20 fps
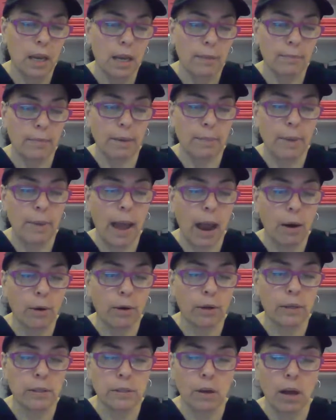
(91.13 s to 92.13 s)
My
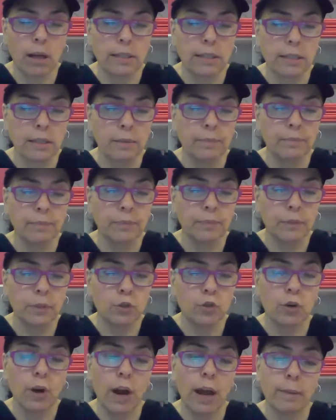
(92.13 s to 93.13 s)
power is awesome.
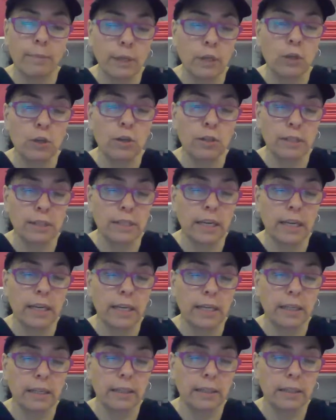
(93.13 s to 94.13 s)
Try me, you'll
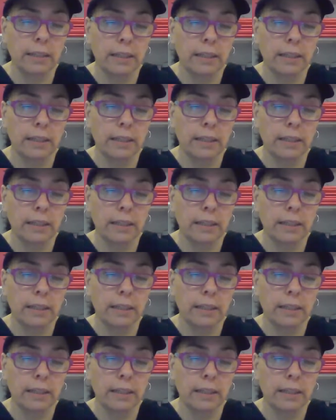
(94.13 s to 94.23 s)
see.